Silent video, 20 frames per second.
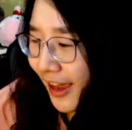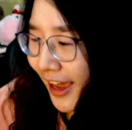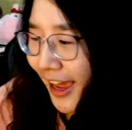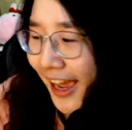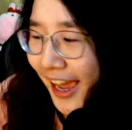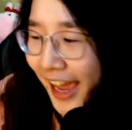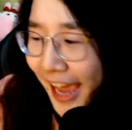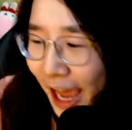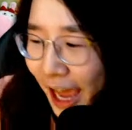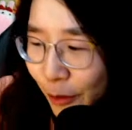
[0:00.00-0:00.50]

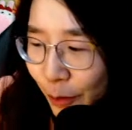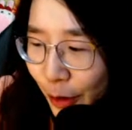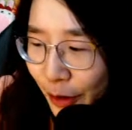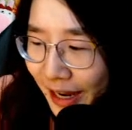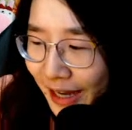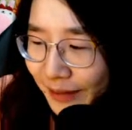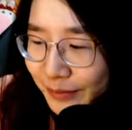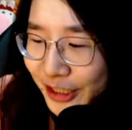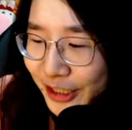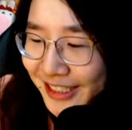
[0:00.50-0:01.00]
Hey,
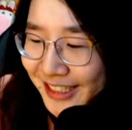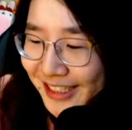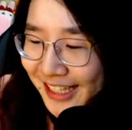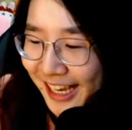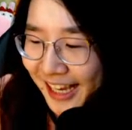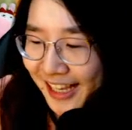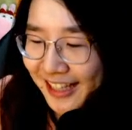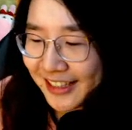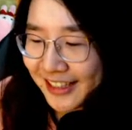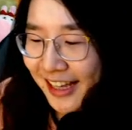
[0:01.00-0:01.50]
welcome,
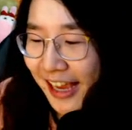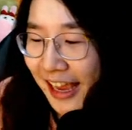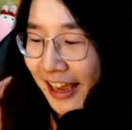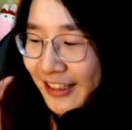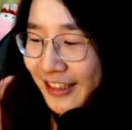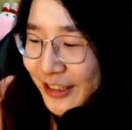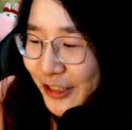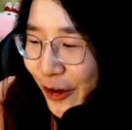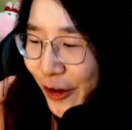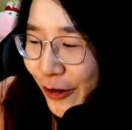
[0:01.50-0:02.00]
Justin.
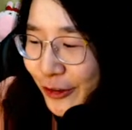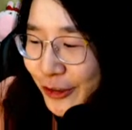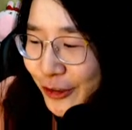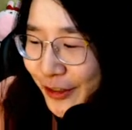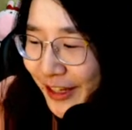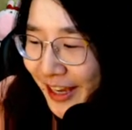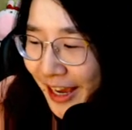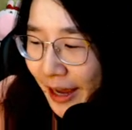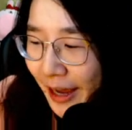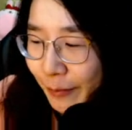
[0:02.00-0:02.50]
So today
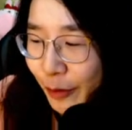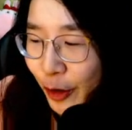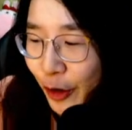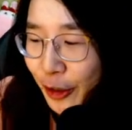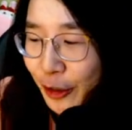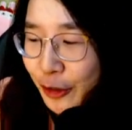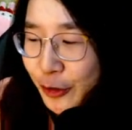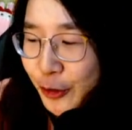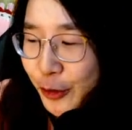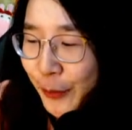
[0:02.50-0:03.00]
I'm going
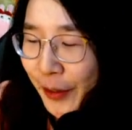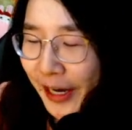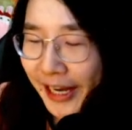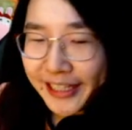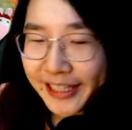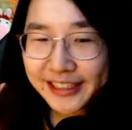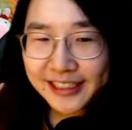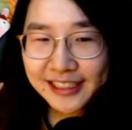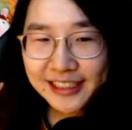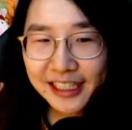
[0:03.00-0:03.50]
to create
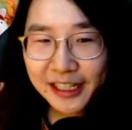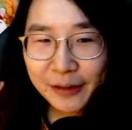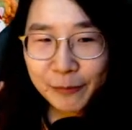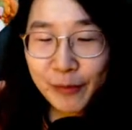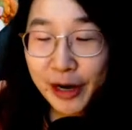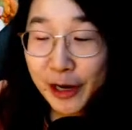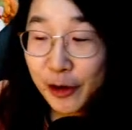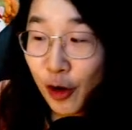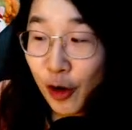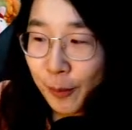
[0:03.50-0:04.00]
the
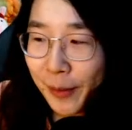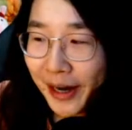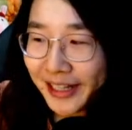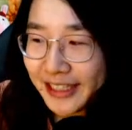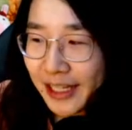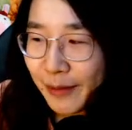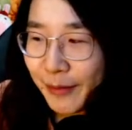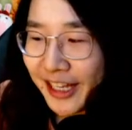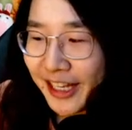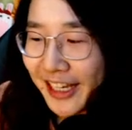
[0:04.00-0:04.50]
Mario Party
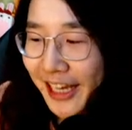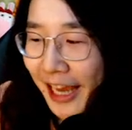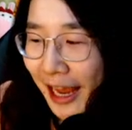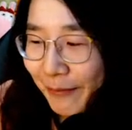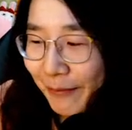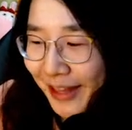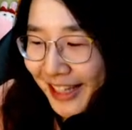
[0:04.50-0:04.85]
minigame that